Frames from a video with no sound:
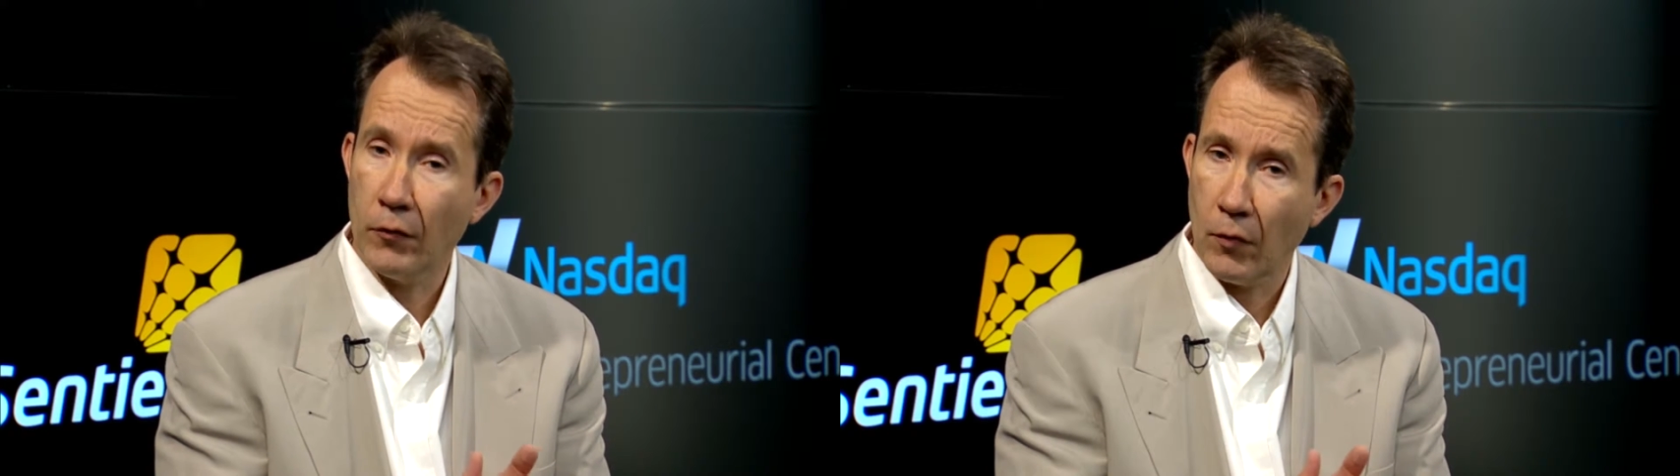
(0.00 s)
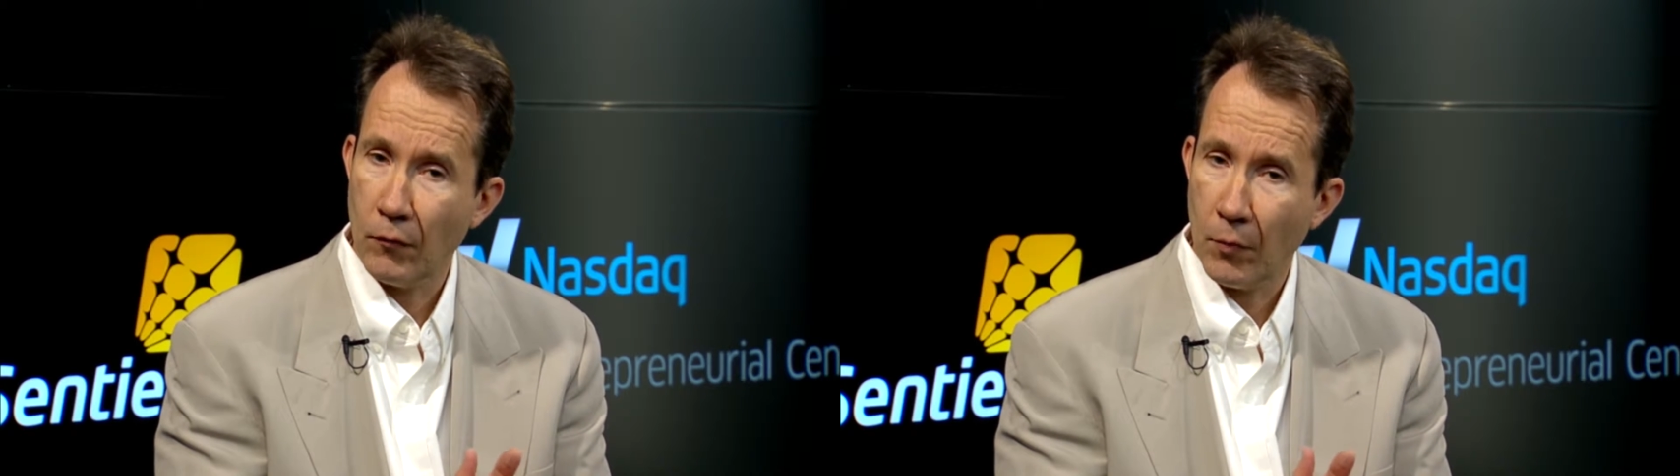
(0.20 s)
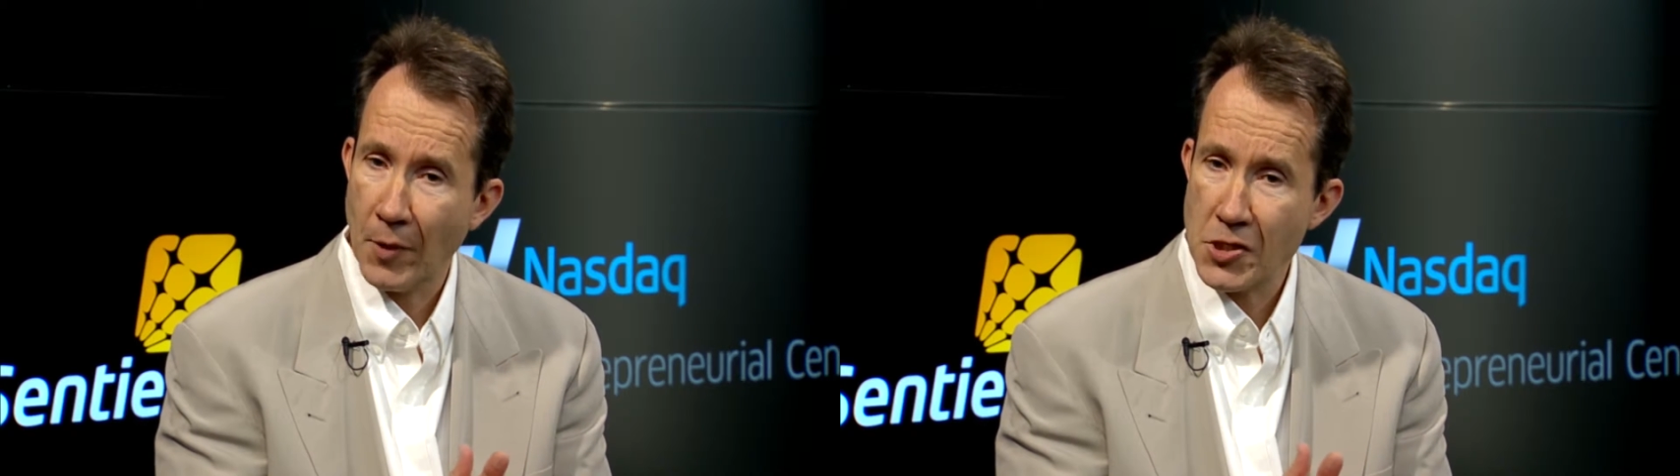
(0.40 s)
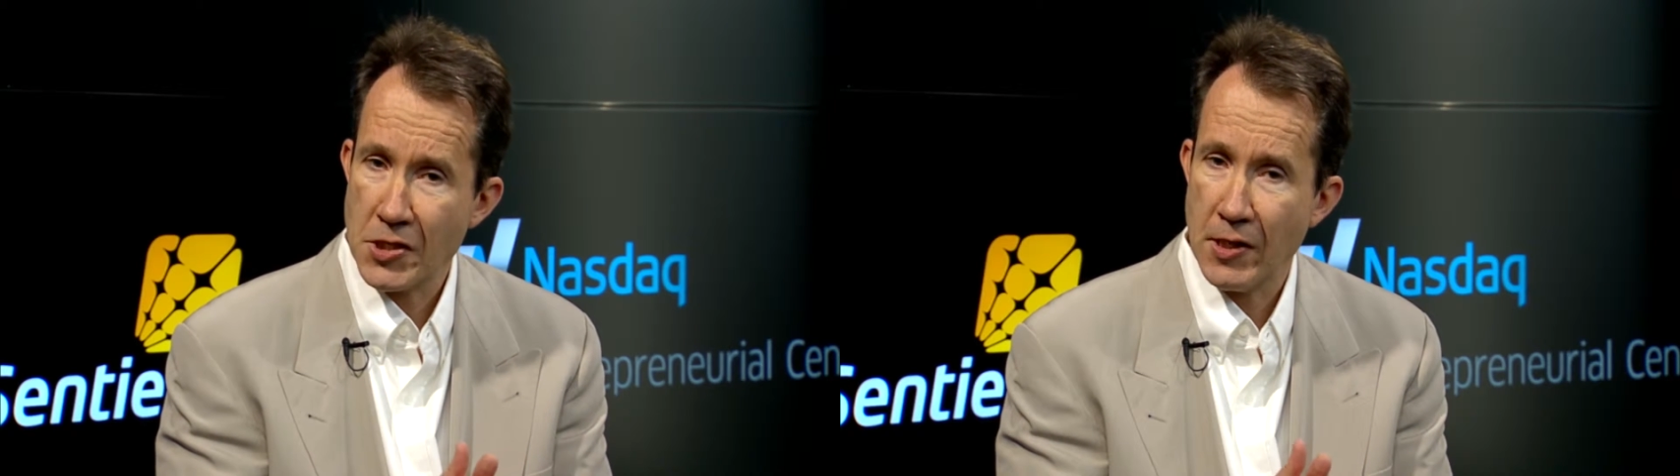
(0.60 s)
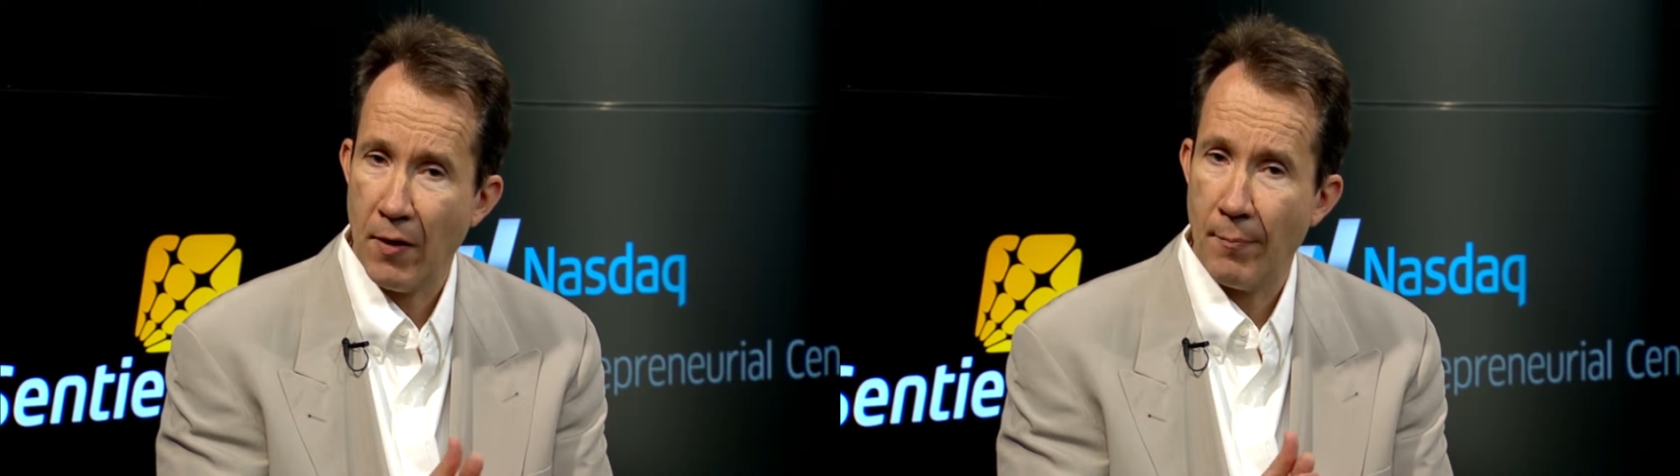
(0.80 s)

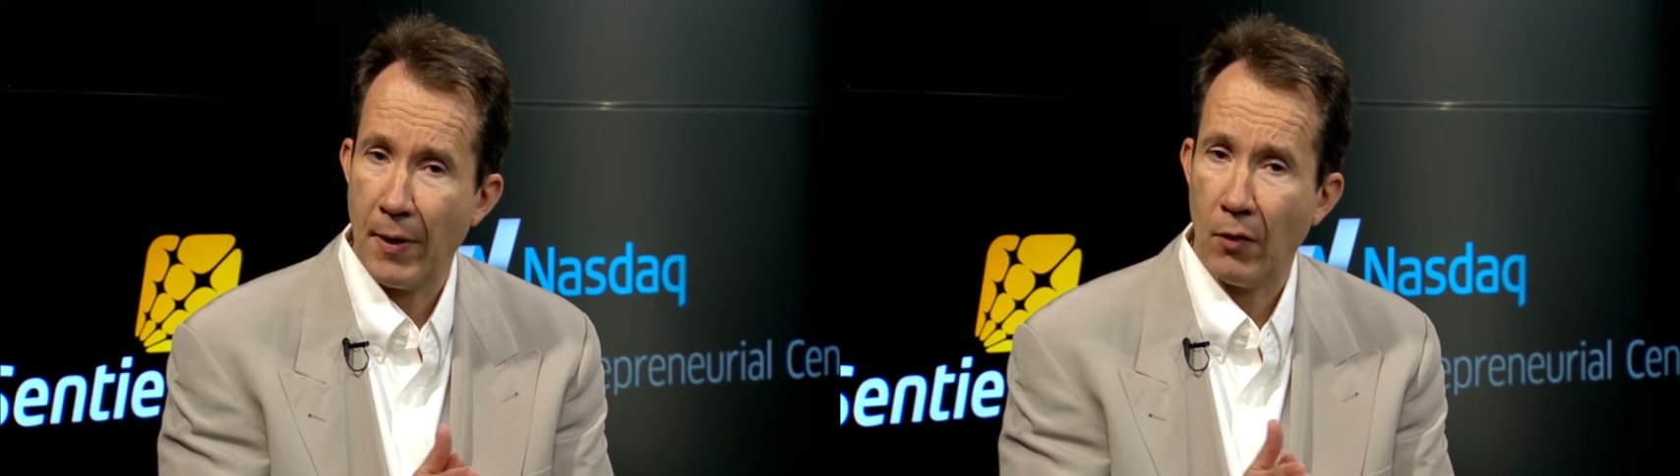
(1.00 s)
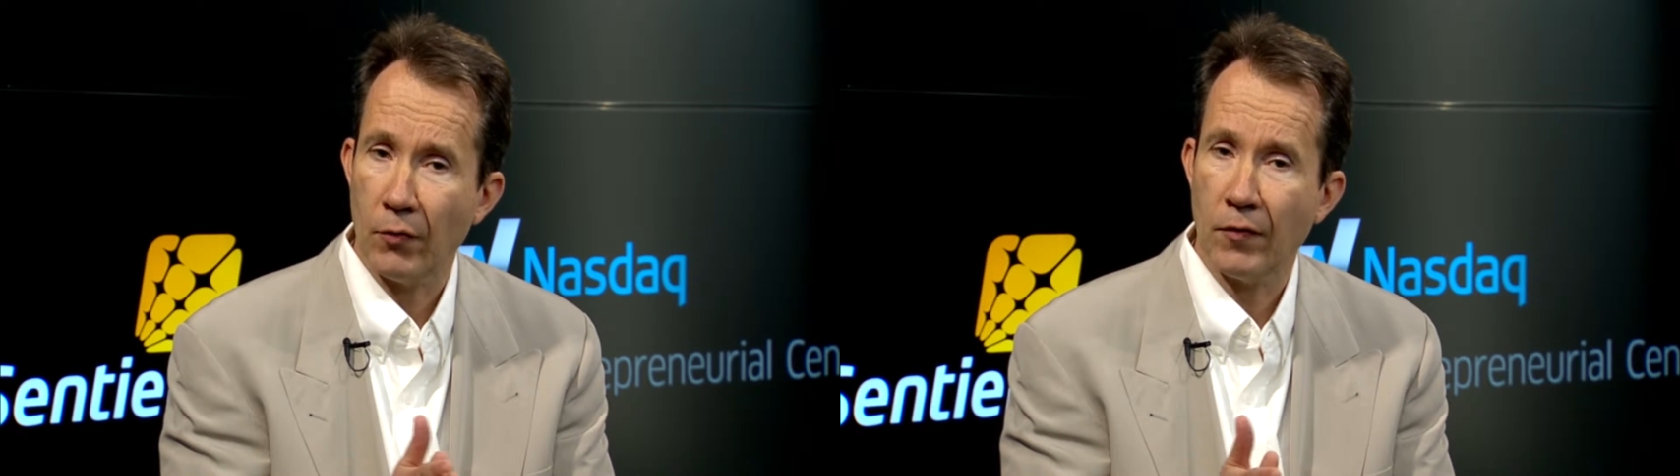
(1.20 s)
information about